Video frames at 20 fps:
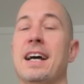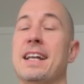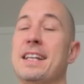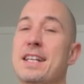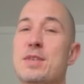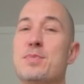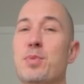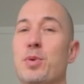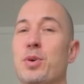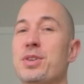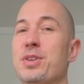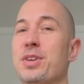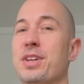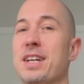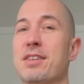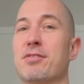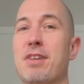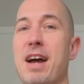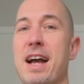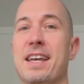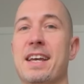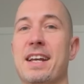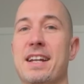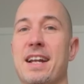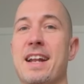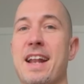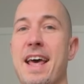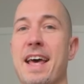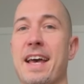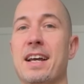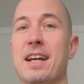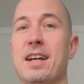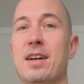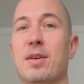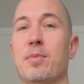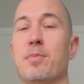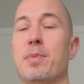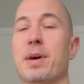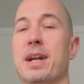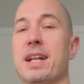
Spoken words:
At this point, you can crack in an egg, but